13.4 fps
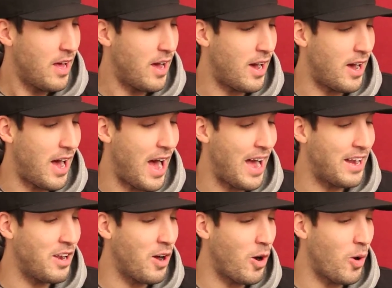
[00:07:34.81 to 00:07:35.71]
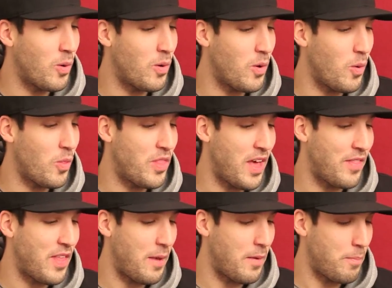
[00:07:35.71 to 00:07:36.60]
Uh, I know
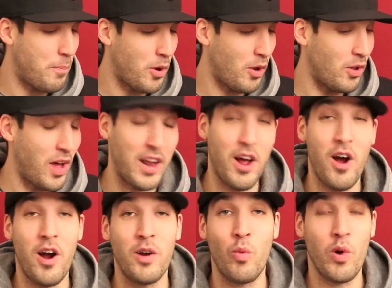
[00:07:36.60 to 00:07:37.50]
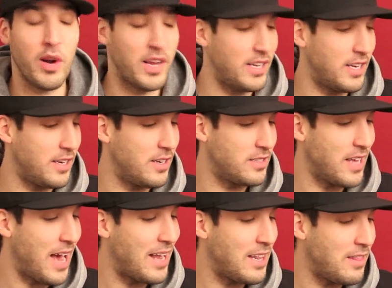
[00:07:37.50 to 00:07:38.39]
that they put a lot of hard work into
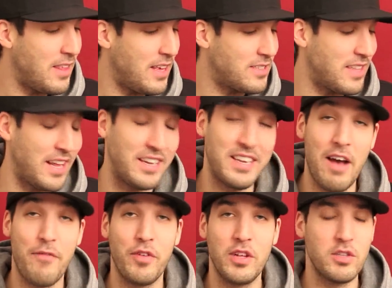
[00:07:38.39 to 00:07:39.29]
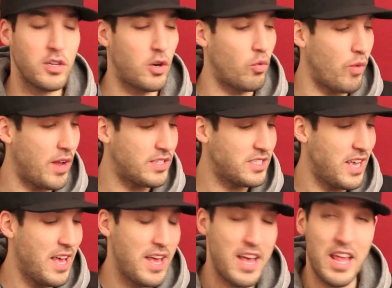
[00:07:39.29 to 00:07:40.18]
designing these. They definitely took a
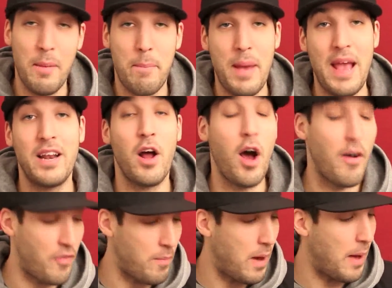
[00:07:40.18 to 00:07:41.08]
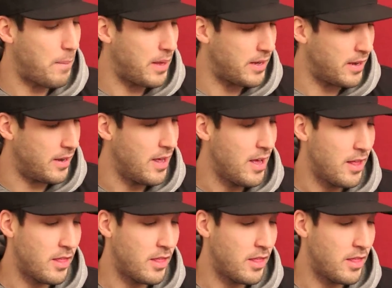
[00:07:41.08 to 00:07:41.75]
risk, and it paid off in my opinion.